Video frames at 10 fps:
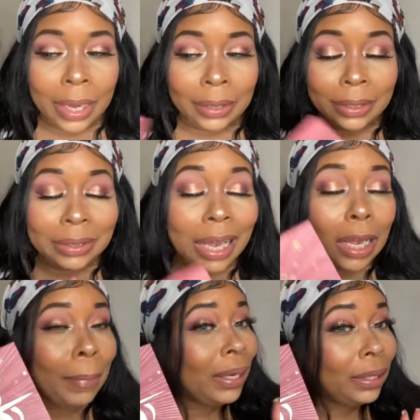At this
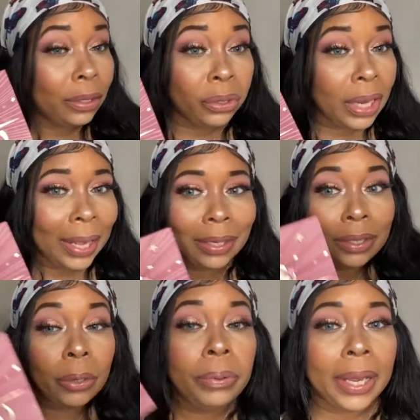time, I didn't
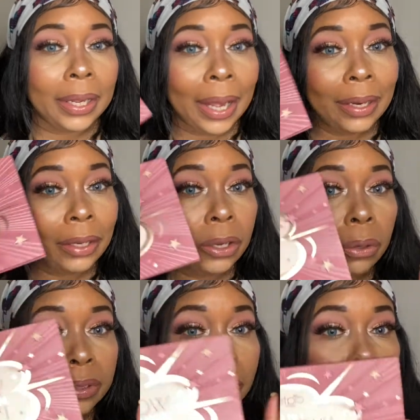know that. I didn't
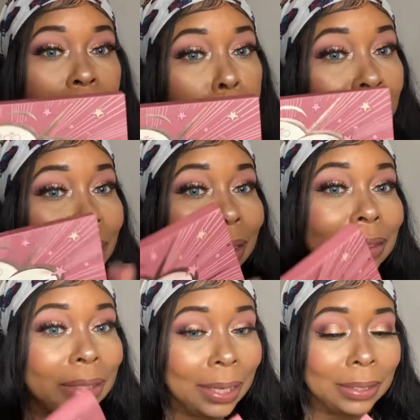know. So this
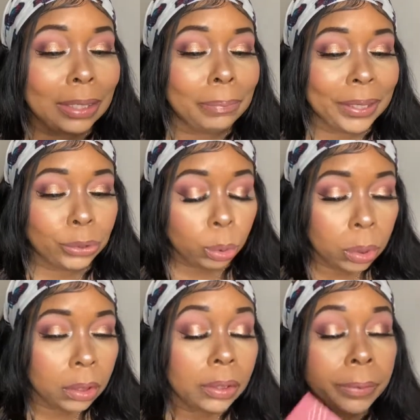palette sat in my
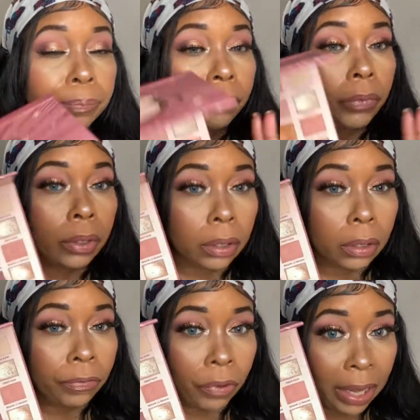drawer
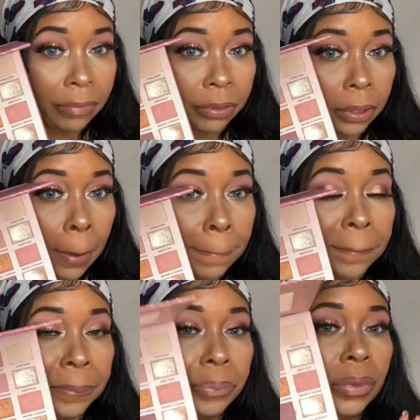forever.
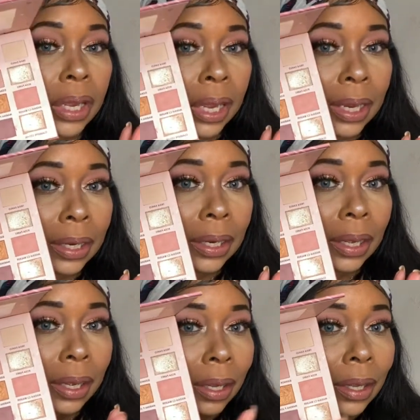And
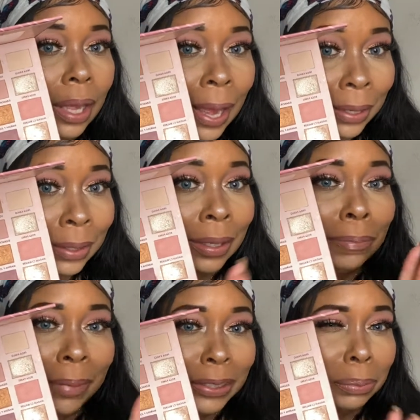I
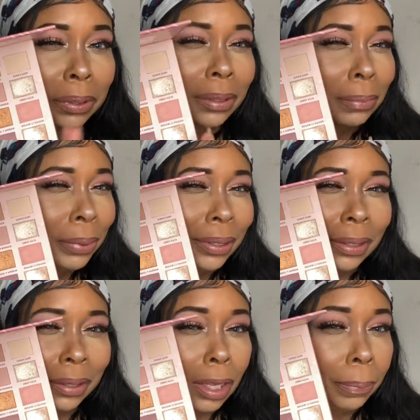did mess with it a little bit,
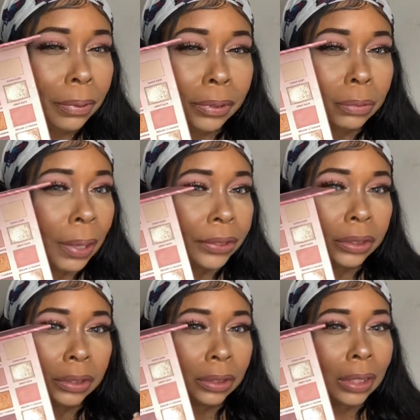did a couple of
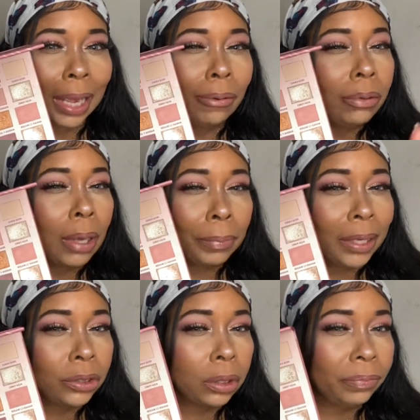swatches, and I'm
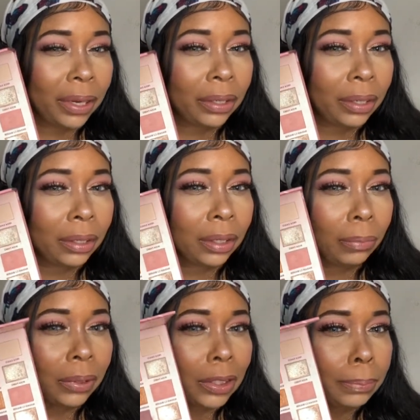not sure if I did a
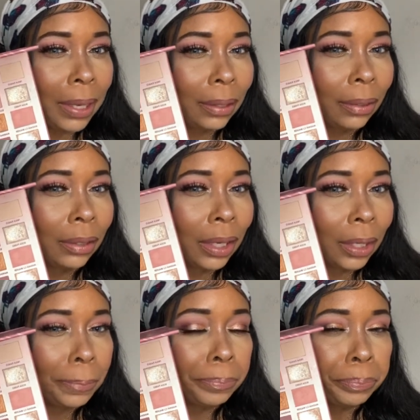look with this palette or
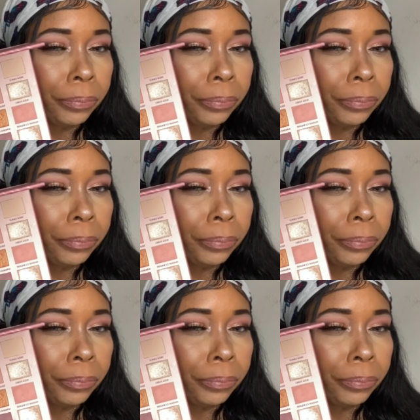not.